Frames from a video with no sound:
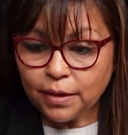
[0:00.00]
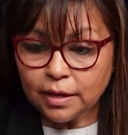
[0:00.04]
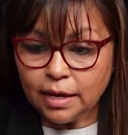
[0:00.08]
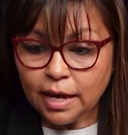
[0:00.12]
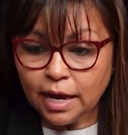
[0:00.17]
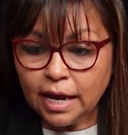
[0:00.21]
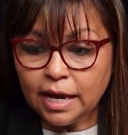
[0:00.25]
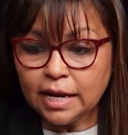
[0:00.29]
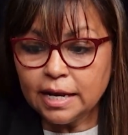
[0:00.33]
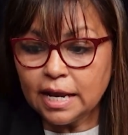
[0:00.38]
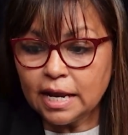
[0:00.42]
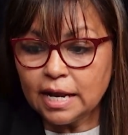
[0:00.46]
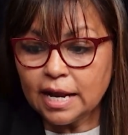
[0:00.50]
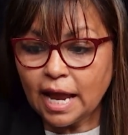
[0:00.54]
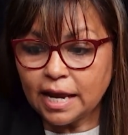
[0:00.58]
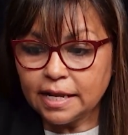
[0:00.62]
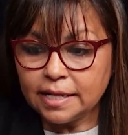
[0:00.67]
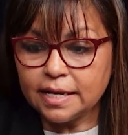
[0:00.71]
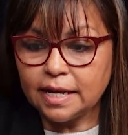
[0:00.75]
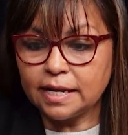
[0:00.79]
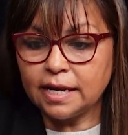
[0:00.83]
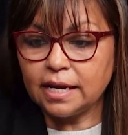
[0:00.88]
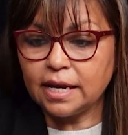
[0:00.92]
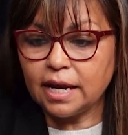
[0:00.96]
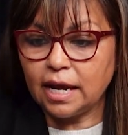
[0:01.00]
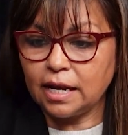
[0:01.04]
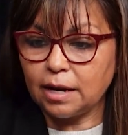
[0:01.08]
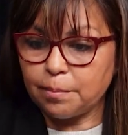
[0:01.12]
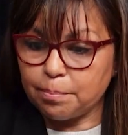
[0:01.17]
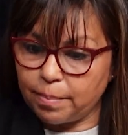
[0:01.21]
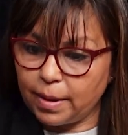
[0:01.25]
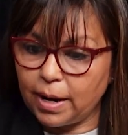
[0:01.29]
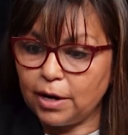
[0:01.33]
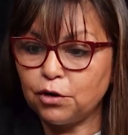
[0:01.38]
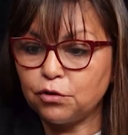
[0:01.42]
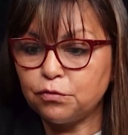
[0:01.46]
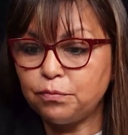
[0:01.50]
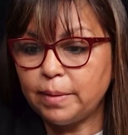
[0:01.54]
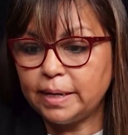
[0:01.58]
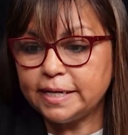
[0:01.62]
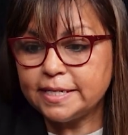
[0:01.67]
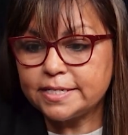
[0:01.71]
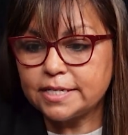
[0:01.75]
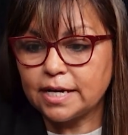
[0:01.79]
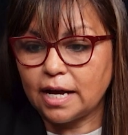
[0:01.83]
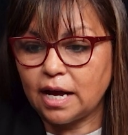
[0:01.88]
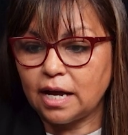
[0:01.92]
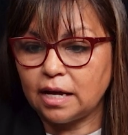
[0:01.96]
and then I dedicated part of my
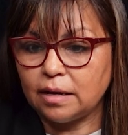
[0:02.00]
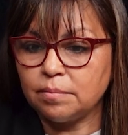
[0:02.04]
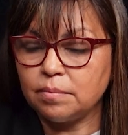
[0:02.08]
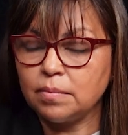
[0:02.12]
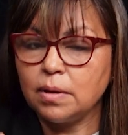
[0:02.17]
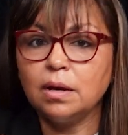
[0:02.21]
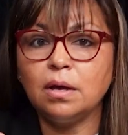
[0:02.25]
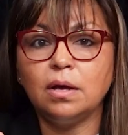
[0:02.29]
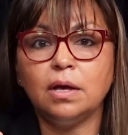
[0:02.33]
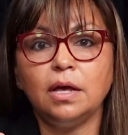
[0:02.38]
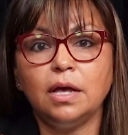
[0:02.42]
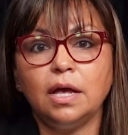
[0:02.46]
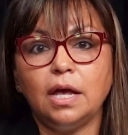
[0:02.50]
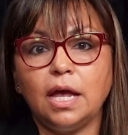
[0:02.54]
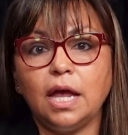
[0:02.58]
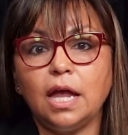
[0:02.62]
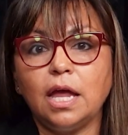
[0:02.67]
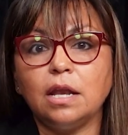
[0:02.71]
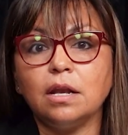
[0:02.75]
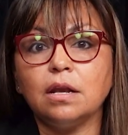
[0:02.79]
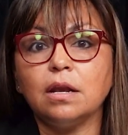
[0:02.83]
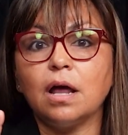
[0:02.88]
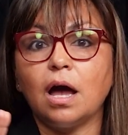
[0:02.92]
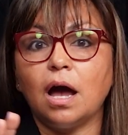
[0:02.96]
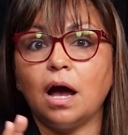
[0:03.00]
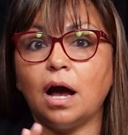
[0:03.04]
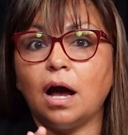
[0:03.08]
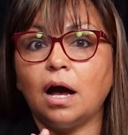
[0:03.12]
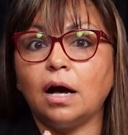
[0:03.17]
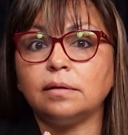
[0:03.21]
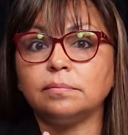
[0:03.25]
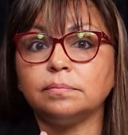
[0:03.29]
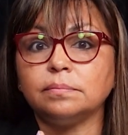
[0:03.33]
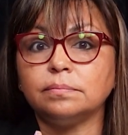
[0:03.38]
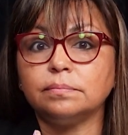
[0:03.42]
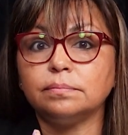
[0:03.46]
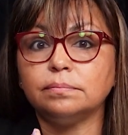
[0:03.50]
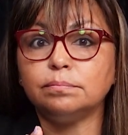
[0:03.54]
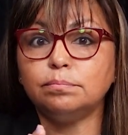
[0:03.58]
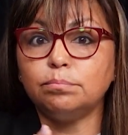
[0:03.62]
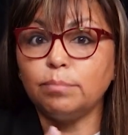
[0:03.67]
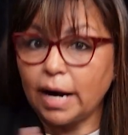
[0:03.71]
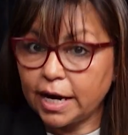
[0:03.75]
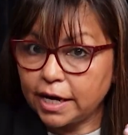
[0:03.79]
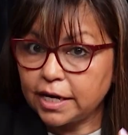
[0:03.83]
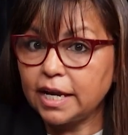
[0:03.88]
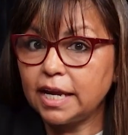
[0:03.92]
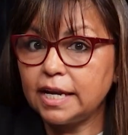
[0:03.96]
time in
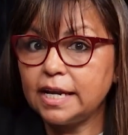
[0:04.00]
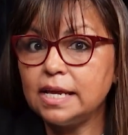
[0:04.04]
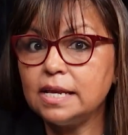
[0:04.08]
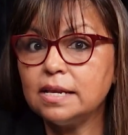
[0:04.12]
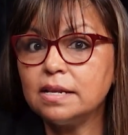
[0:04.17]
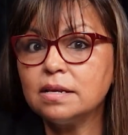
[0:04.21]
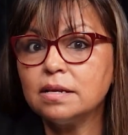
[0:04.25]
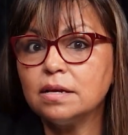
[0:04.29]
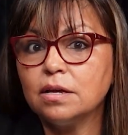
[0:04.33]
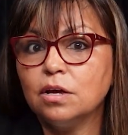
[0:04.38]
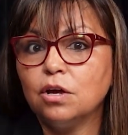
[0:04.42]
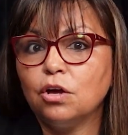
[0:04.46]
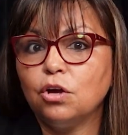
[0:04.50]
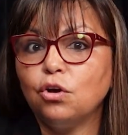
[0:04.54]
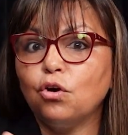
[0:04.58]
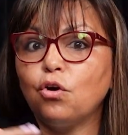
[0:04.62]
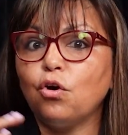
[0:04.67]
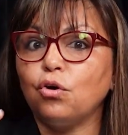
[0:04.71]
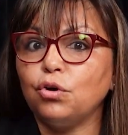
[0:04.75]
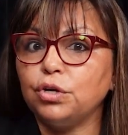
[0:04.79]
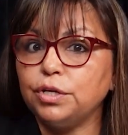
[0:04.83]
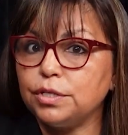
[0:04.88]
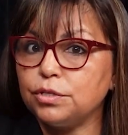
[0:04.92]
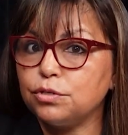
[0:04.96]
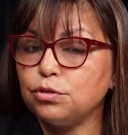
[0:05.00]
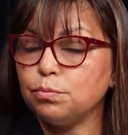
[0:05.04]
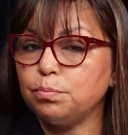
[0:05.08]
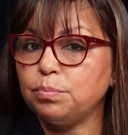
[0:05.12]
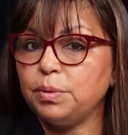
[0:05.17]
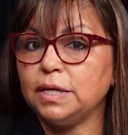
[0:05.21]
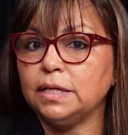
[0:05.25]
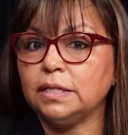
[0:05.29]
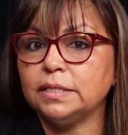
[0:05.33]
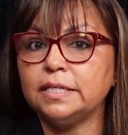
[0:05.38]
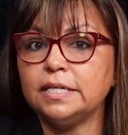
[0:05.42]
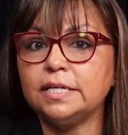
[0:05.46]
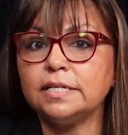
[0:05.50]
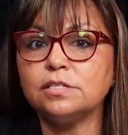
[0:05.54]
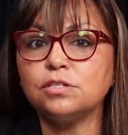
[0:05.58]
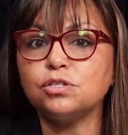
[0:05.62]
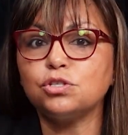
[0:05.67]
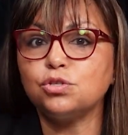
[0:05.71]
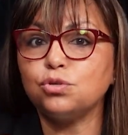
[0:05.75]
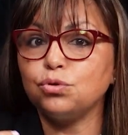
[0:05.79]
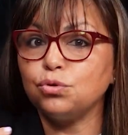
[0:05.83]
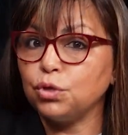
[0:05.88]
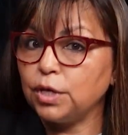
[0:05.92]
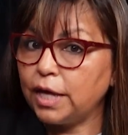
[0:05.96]
marketing, going to buildings
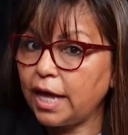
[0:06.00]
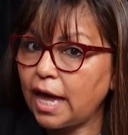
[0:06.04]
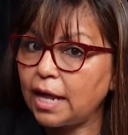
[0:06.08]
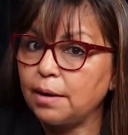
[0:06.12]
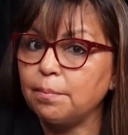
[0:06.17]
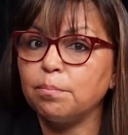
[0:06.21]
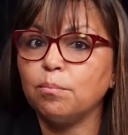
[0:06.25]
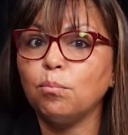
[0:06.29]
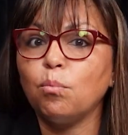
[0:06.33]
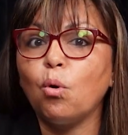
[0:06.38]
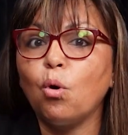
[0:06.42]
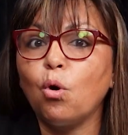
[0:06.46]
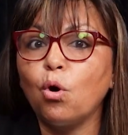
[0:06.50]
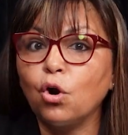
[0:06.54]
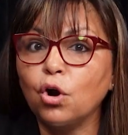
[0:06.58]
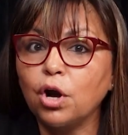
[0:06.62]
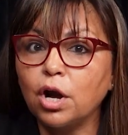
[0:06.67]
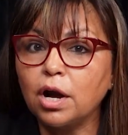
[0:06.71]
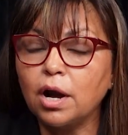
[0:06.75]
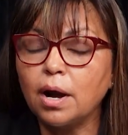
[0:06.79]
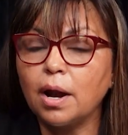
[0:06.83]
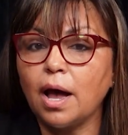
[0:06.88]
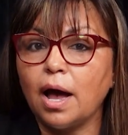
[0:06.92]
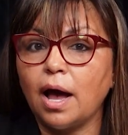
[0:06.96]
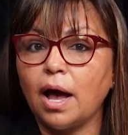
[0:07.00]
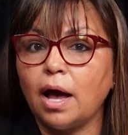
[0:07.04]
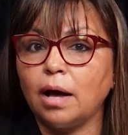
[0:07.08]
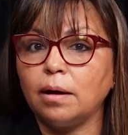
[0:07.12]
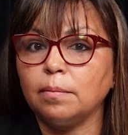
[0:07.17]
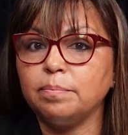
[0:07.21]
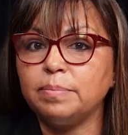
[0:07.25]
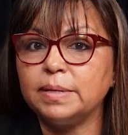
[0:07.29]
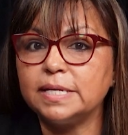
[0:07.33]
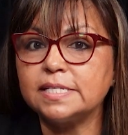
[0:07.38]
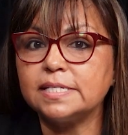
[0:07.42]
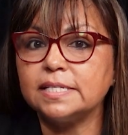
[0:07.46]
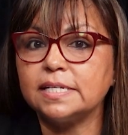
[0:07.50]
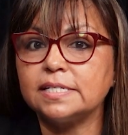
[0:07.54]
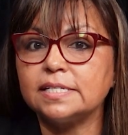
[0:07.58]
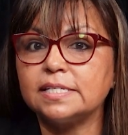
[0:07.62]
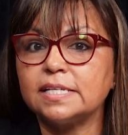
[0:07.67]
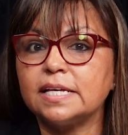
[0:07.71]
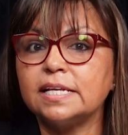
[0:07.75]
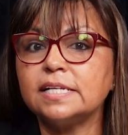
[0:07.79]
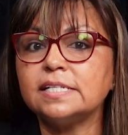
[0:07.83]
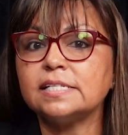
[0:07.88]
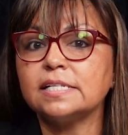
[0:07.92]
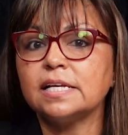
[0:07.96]
to get more
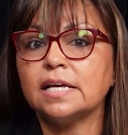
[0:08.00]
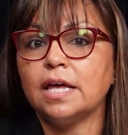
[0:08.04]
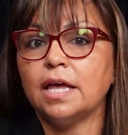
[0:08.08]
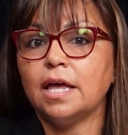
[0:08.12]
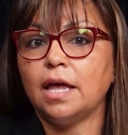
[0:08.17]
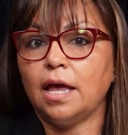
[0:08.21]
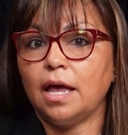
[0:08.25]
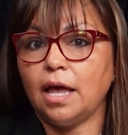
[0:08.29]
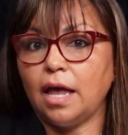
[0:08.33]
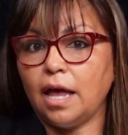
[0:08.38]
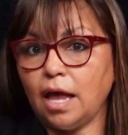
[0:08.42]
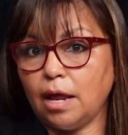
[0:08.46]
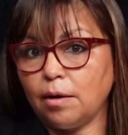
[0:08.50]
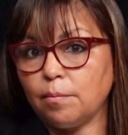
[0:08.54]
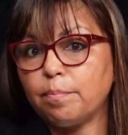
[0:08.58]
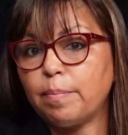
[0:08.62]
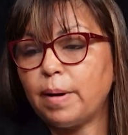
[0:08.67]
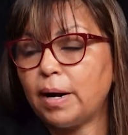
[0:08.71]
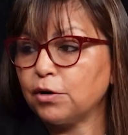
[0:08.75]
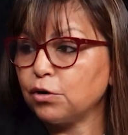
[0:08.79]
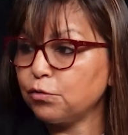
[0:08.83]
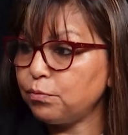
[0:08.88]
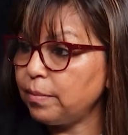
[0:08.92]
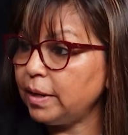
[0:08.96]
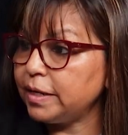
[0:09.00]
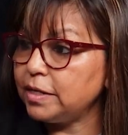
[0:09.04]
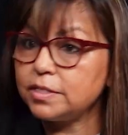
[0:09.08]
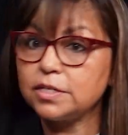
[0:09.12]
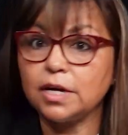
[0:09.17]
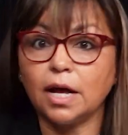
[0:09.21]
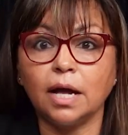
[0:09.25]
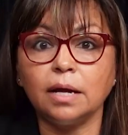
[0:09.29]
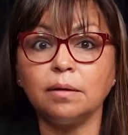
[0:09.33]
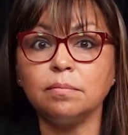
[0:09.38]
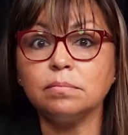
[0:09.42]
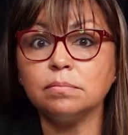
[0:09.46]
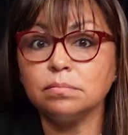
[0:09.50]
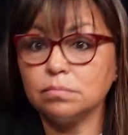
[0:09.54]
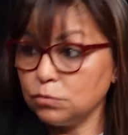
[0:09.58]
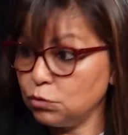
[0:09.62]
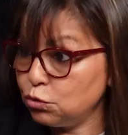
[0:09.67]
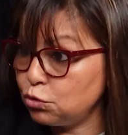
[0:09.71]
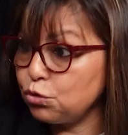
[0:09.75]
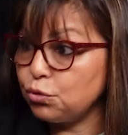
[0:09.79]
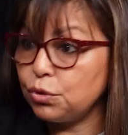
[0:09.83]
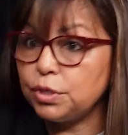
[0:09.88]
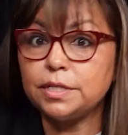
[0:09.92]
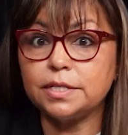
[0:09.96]
businesses, and part of my time
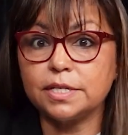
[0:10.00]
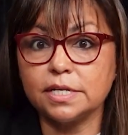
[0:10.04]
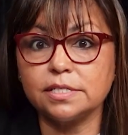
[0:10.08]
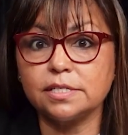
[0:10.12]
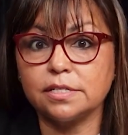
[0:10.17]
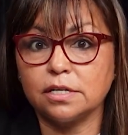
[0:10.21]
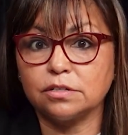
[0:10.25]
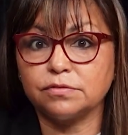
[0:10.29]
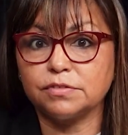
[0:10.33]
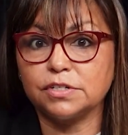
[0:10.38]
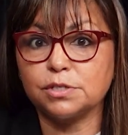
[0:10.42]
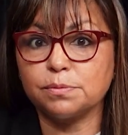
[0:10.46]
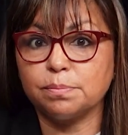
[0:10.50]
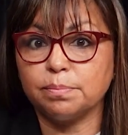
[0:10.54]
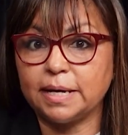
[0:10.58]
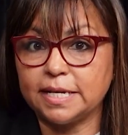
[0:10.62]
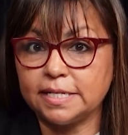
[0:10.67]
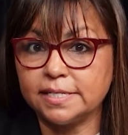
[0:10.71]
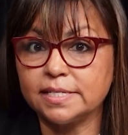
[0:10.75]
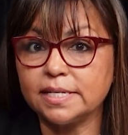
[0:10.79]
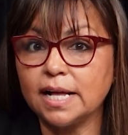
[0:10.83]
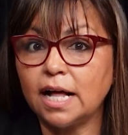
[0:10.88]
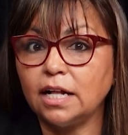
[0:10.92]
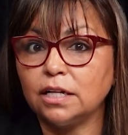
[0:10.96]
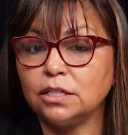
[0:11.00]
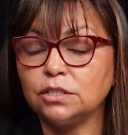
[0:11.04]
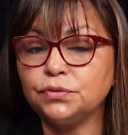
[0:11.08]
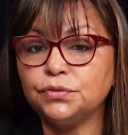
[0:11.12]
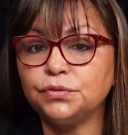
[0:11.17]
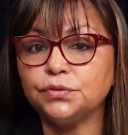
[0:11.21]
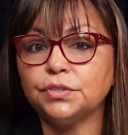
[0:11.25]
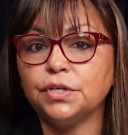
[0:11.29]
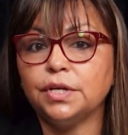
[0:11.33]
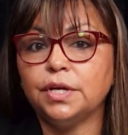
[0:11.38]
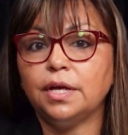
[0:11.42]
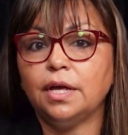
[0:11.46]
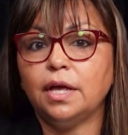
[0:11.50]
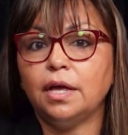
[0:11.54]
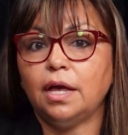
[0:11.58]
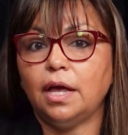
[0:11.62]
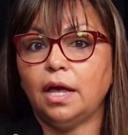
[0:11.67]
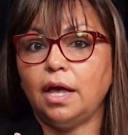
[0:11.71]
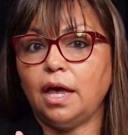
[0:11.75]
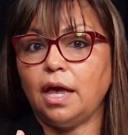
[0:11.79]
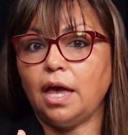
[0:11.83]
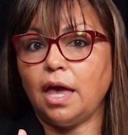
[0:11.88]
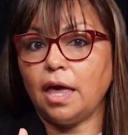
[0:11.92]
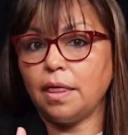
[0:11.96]
doing the service myself.
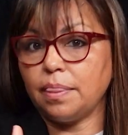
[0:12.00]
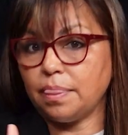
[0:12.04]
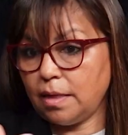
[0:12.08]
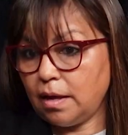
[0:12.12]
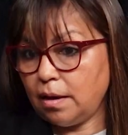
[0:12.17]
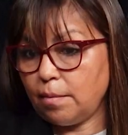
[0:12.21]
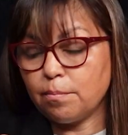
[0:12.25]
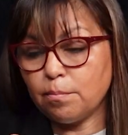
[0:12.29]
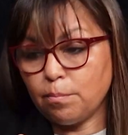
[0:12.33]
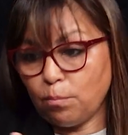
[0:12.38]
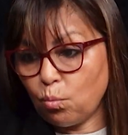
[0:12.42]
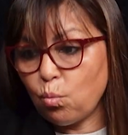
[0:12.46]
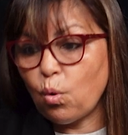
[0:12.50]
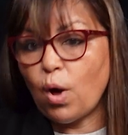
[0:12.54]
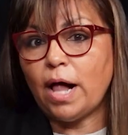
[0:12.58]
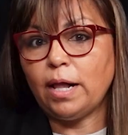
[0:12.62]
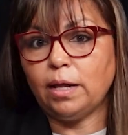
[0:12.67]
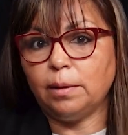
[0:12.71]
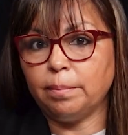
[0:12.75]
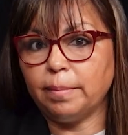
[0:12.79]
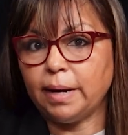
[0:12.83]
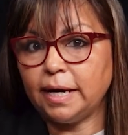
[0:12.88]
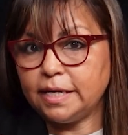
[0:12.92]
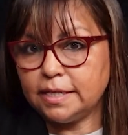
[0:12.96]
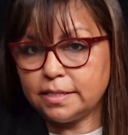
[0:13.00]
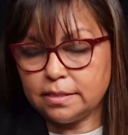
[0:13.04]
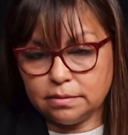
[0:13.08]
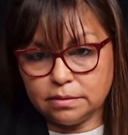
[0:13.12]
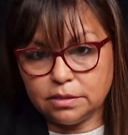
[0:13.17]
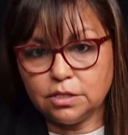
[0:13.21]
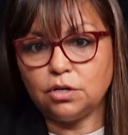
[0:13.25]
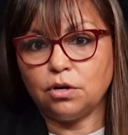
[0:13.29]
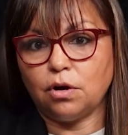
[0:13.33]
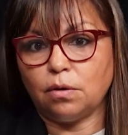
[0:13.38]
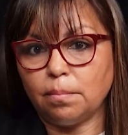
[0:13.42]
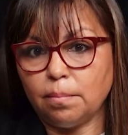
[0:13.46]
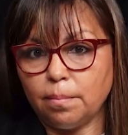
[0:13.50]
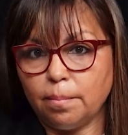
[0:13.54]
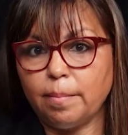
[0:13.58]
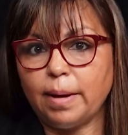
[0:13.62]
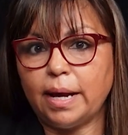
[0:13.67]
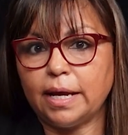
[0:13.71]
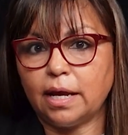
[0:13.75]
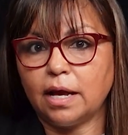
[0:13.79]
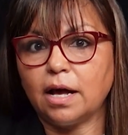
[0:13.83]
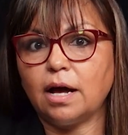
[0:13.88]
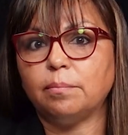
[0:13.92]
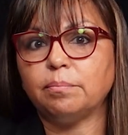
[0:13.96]
And then while
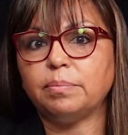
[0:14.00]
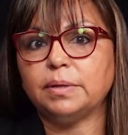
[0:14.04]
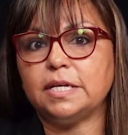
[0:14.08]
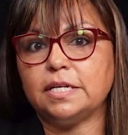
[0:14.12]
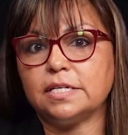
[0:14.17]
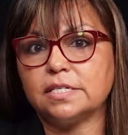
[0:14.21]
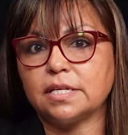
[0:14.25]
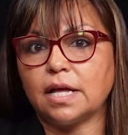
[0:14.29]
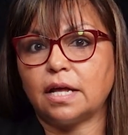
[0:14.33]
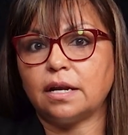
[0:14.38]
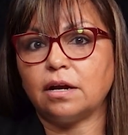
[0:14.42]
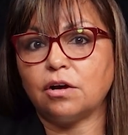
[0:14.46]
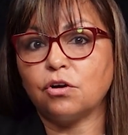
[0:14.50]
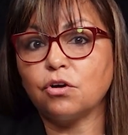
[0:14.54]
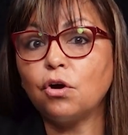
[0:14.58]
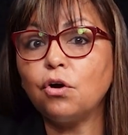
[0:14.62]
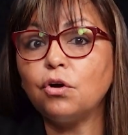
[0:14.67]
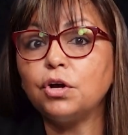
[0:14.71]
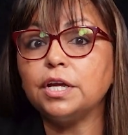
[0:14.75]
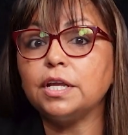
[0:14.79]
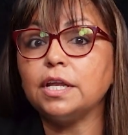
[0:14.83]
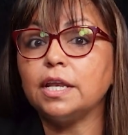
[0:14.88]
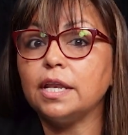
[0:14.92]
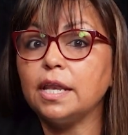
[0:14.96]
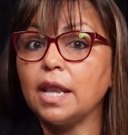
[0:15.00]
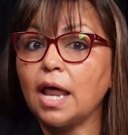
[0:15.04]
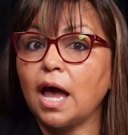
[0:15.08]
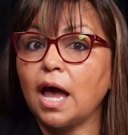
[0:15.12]
my company started growing,